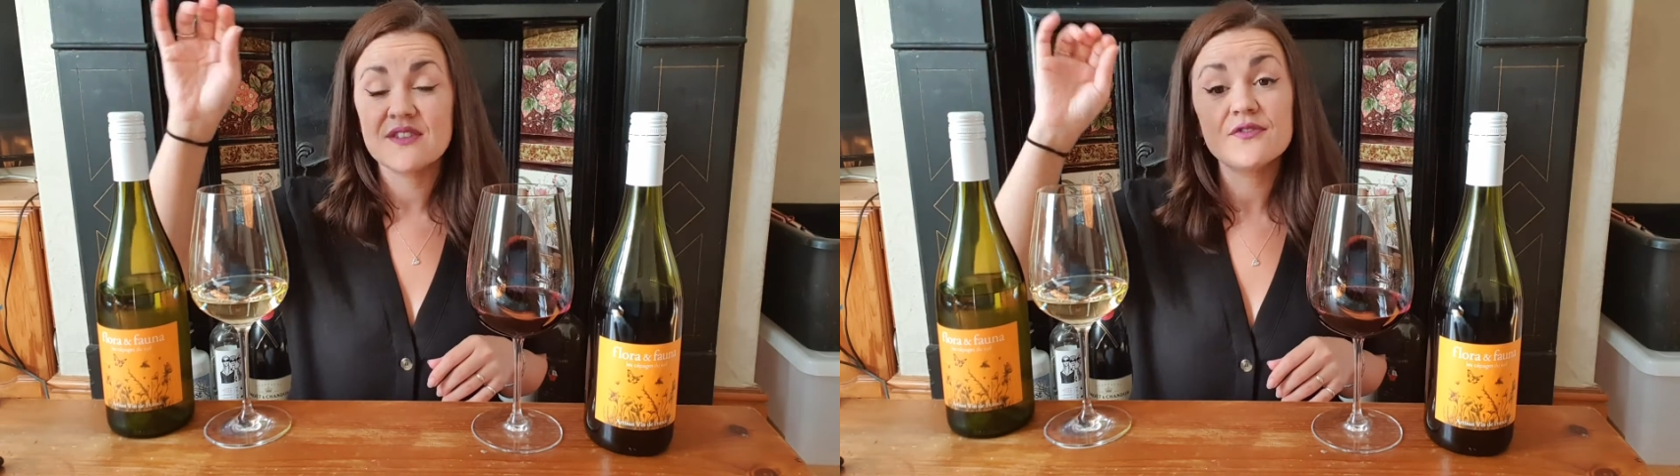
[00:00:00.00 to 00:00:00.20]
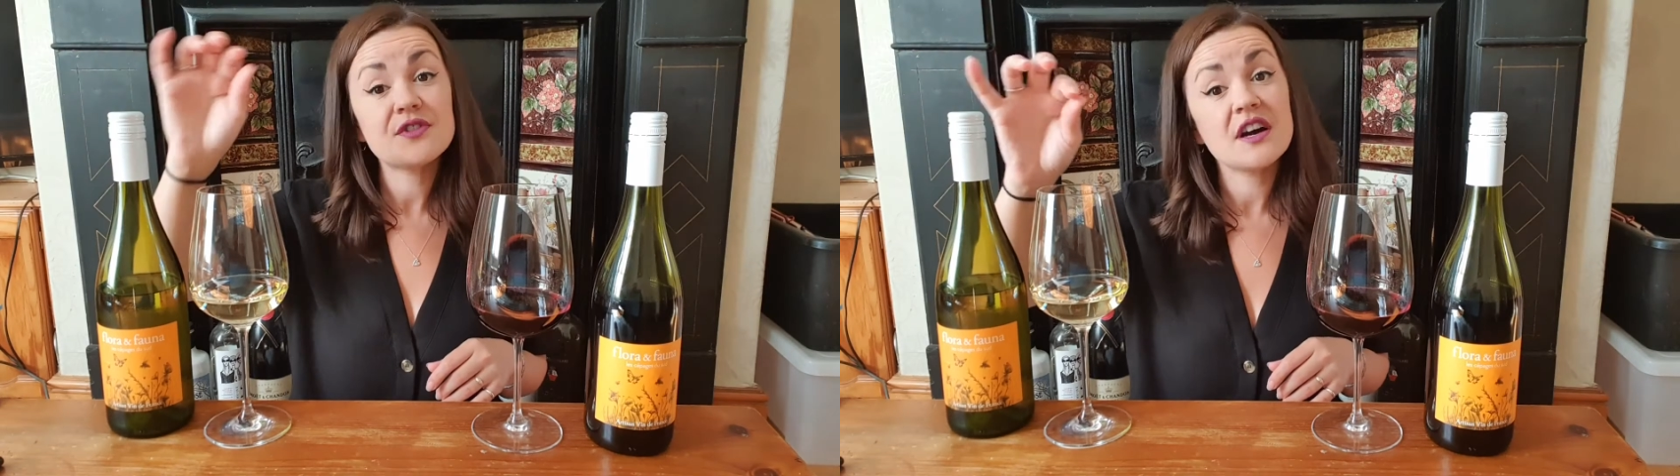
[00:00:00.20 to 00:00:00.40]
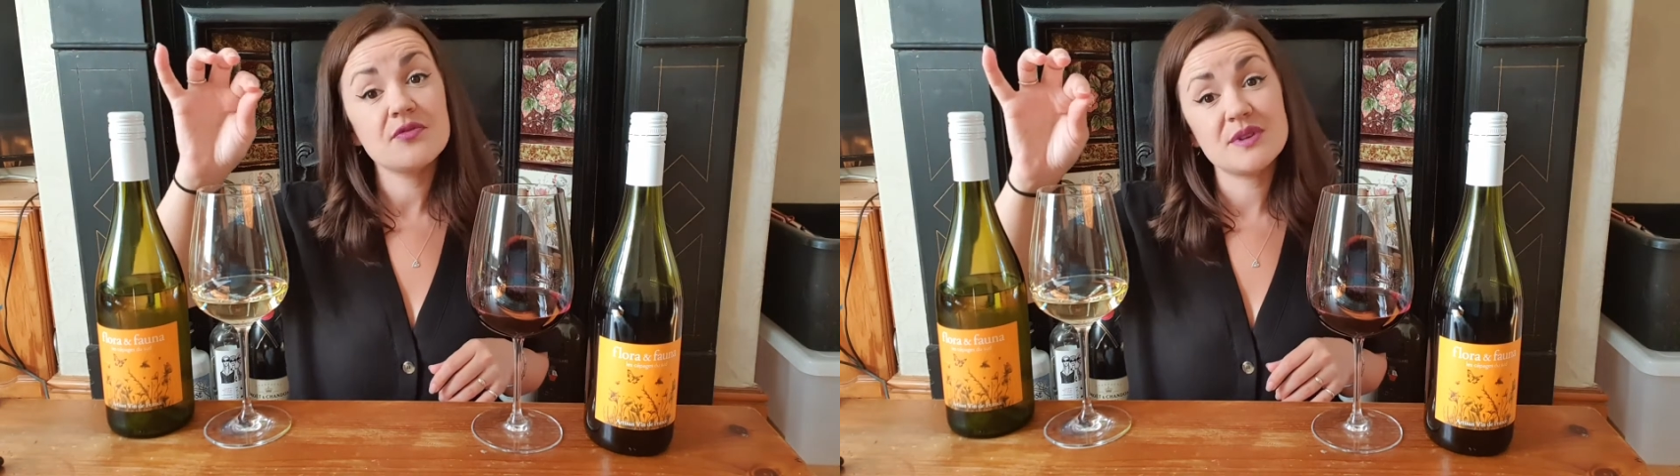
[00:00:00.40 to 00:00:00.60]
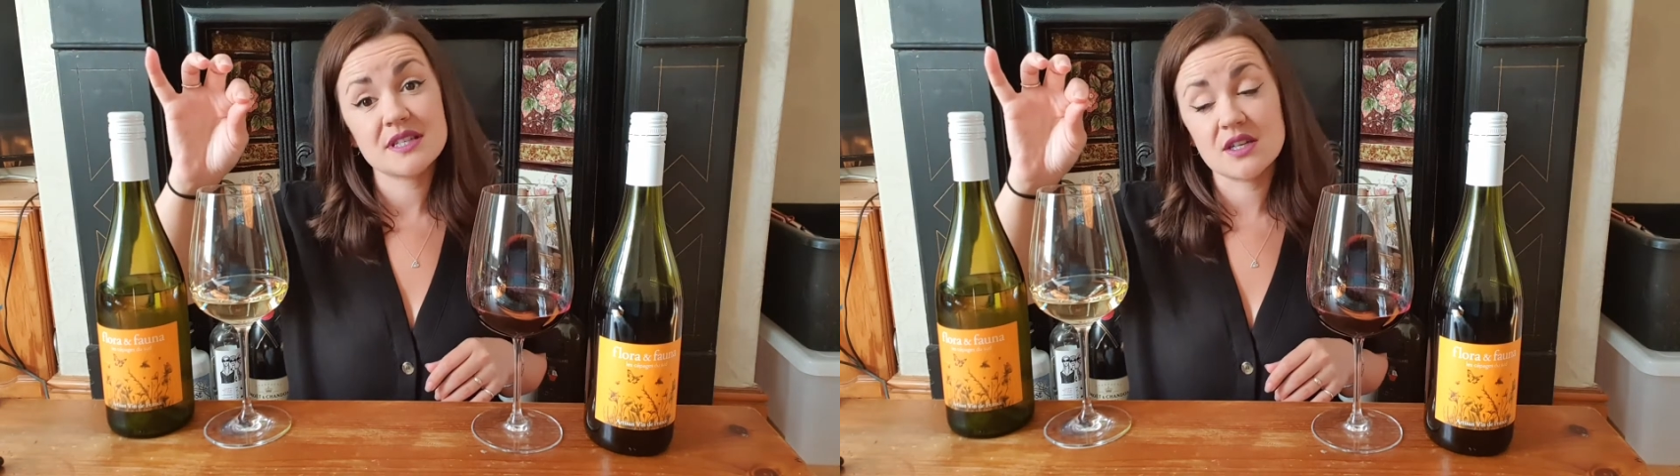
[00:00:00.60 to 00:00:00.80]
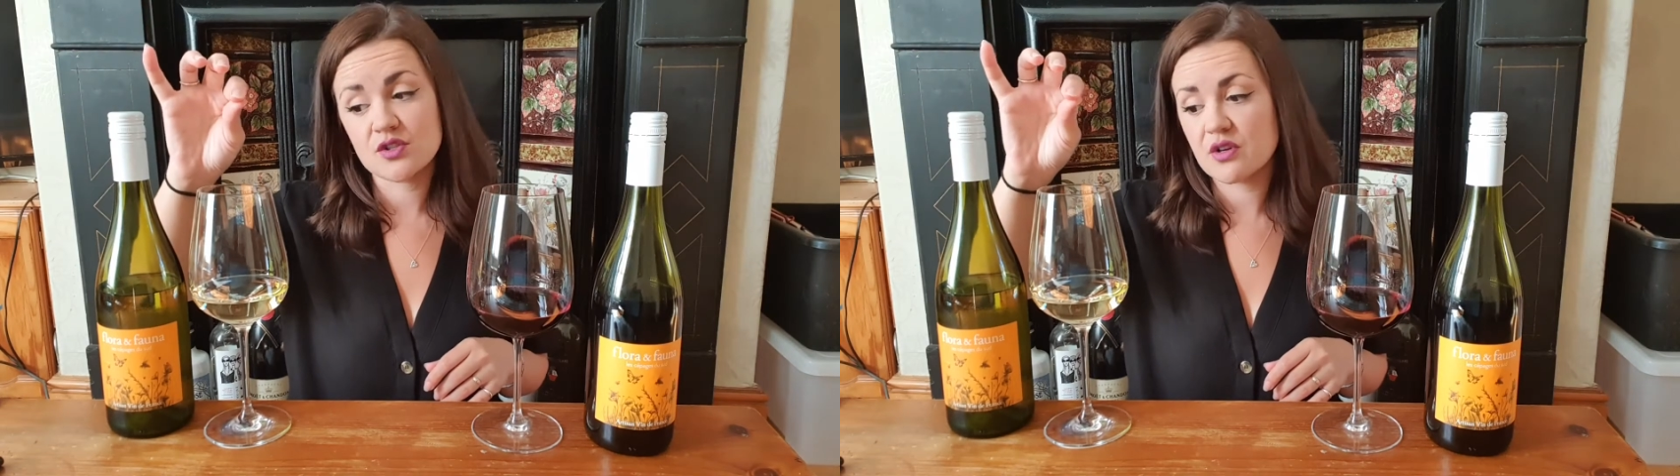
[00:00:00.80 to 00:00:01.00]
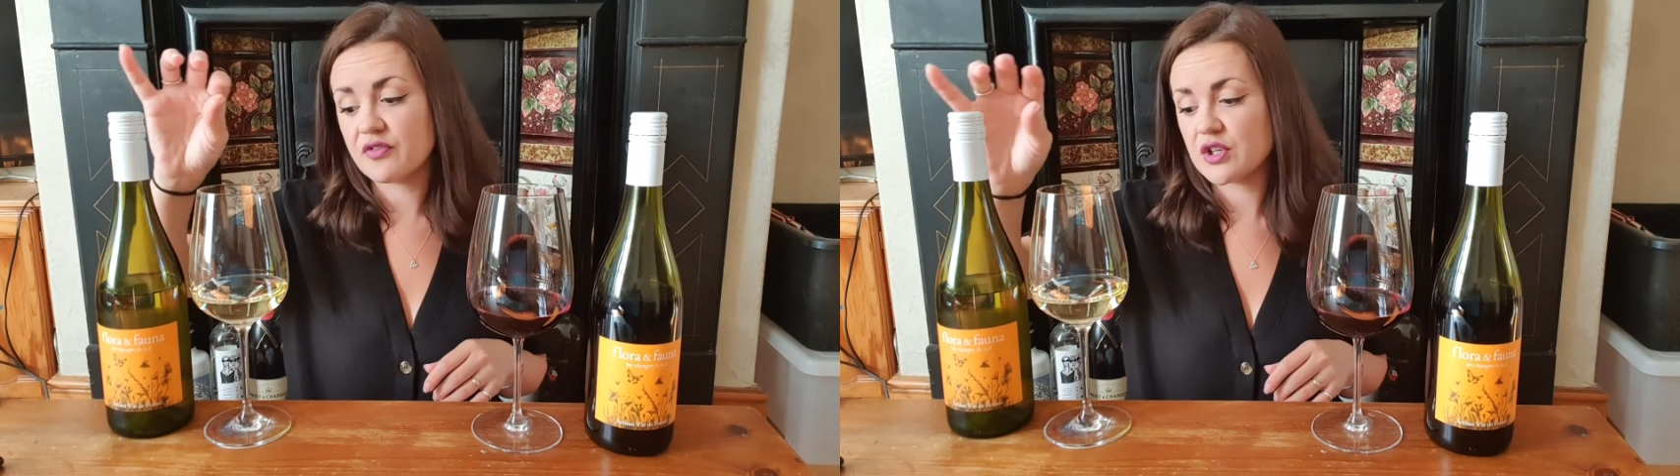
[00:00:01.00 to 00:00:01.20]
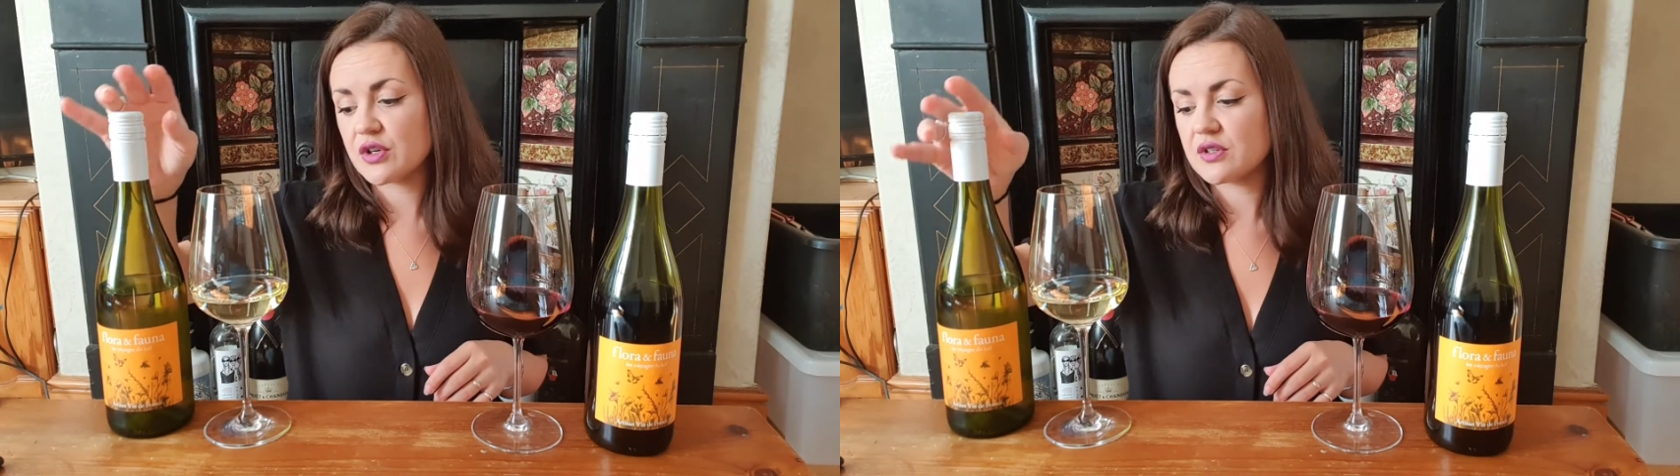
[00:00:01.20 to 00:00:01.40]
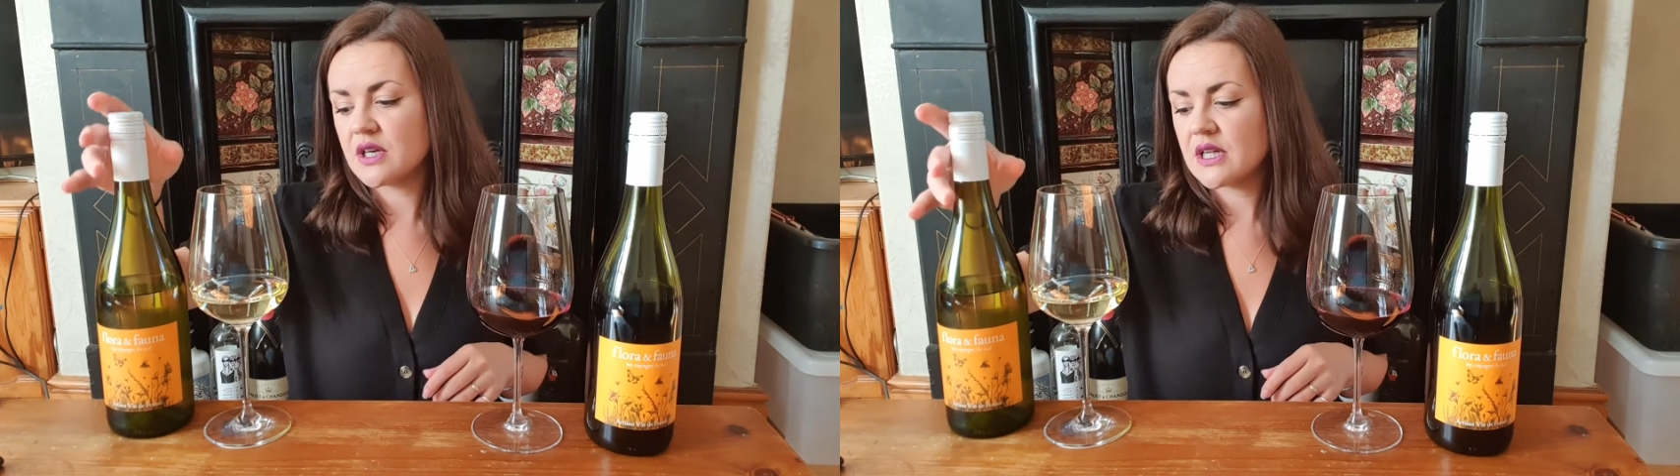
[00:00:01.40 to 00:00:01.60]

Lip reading: 5% Sauvignon.